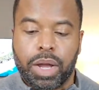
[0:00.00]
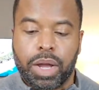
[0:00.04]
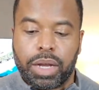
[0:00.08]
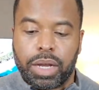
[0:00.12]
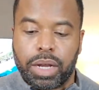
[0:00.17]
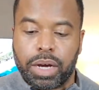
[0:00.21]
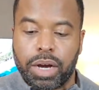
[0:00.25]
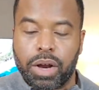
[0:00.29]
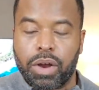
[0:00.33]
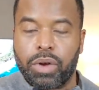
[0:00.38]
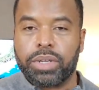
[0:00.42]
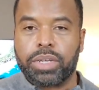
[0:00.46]

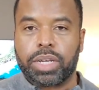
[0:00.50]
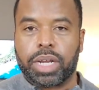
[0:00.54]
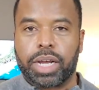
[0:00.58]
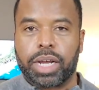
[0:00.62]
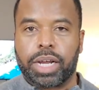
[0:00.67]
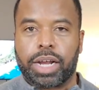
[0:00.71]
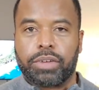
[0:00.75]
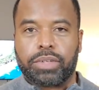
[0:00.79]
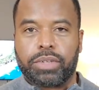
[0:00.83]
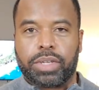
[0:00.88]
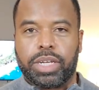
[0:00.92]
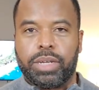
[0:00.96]
You know, it's like,
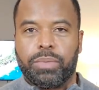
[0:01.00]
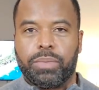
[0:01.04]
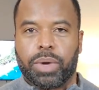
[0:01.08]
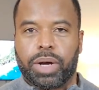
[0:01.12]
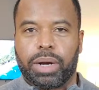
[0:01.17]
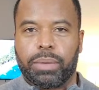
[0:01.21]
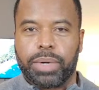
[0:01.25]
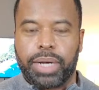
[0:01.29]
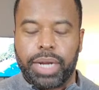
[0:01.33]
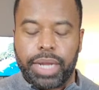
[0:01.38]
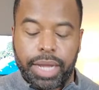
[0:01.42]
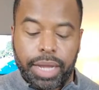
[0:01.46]
I'll sleep when
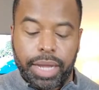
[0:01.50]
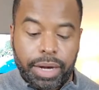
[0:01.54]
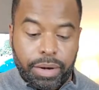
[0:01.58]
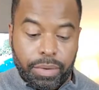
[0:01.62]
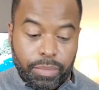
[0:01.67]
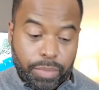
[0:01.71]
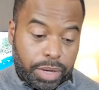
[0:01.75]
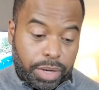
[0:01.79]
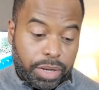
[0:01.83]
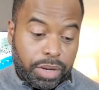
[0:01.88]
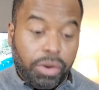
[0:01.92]
I'm dead. Well,